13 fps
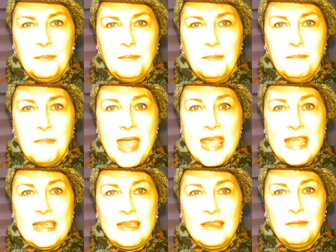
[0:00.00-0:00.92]

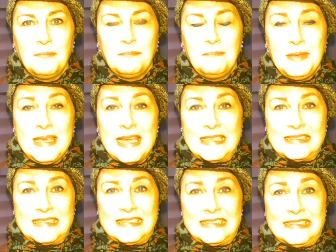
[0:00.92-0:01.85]
may be a
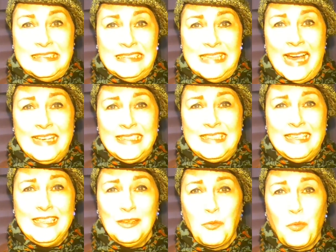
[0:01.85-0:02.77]

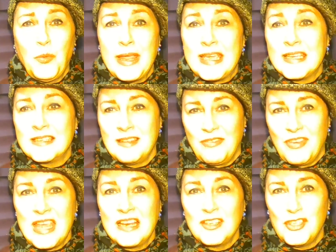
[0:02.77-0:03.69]
slightly weird
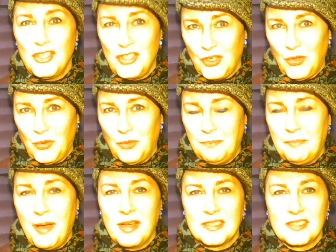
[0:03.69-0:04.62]
thing to do,
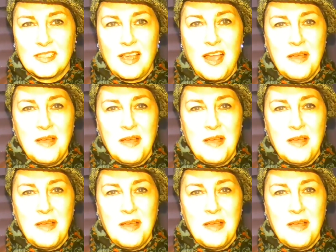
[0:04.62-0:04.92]
but